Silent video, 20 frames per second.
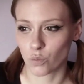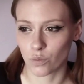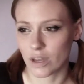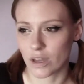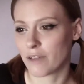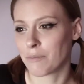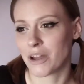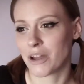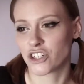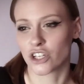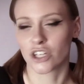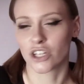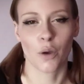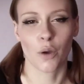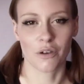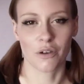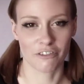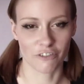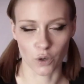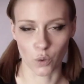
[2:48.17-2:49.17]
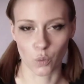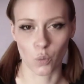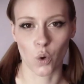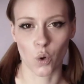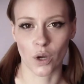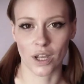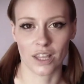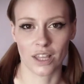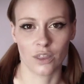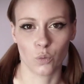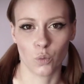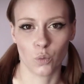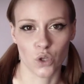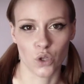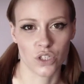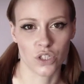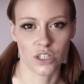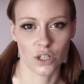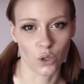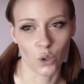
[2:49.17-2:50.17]
imagine going for a walk in the
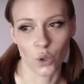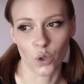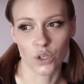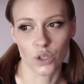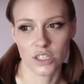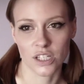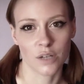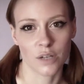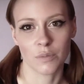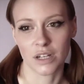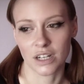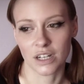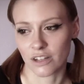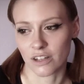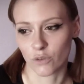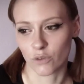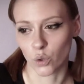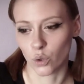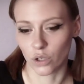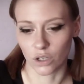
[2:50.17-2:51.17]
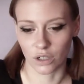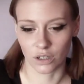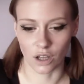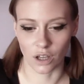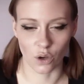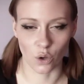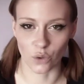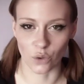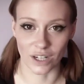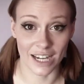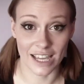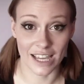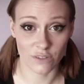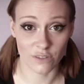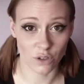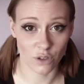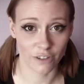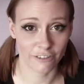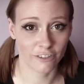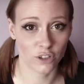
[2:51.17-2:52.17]
woods at autumn and they're all like, all the
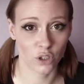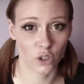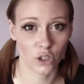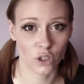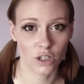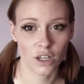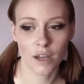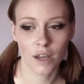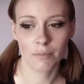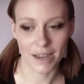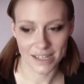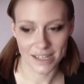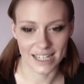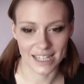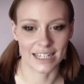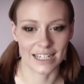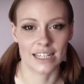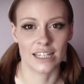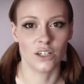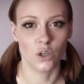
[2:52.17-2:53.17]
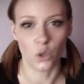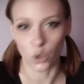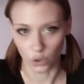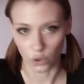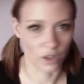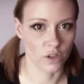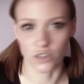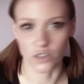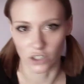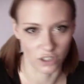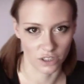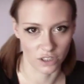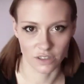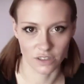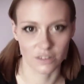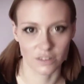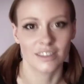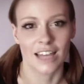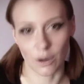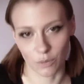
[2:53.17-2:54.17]
leaves are on the floor, basically all those colours.
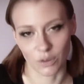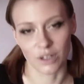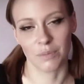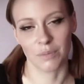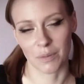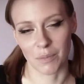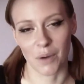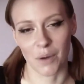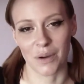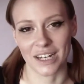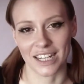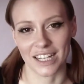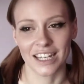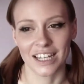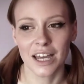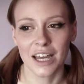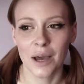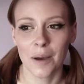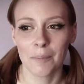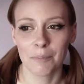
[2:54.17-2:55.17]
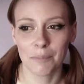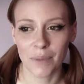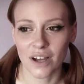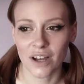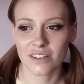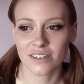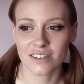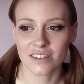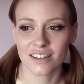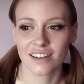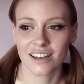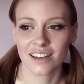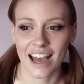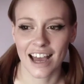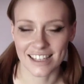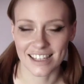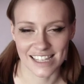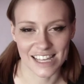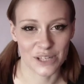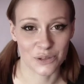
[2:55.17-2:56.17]
That would have been my wedding. But
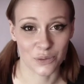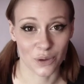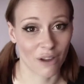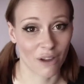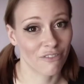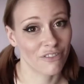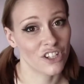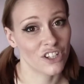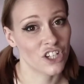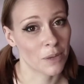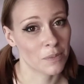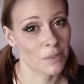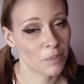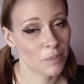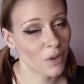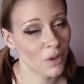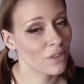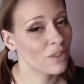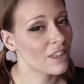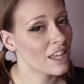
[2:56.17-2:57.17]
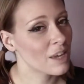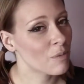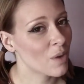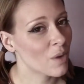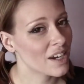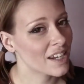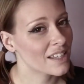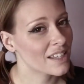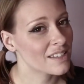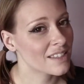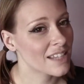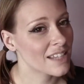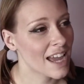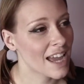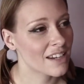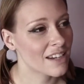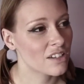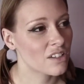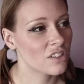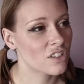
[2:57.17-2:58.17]
as it is, we're going for the James Bond theme wedding
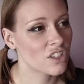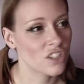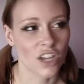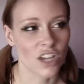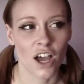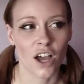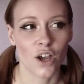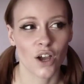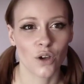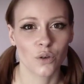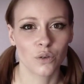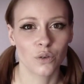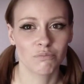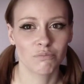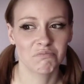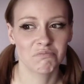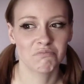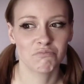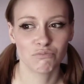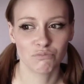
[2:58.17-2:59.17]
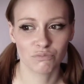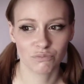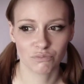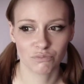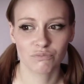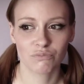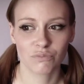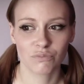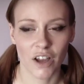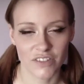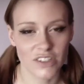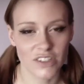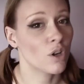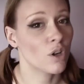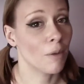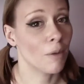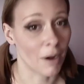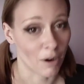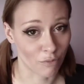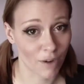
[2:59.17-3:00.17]
instead. So I've still
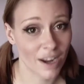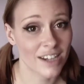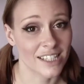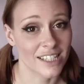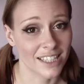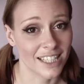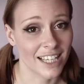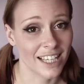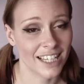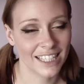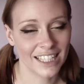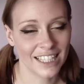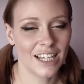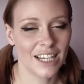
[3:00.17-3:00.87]
got my red in there,